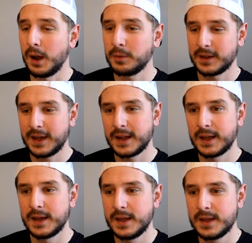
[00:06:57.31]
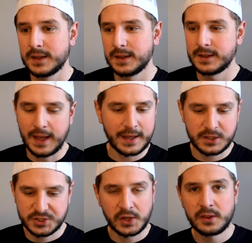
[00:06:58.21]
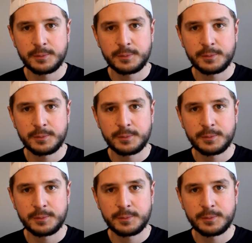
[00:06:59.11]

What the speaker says: I'm going to I could show you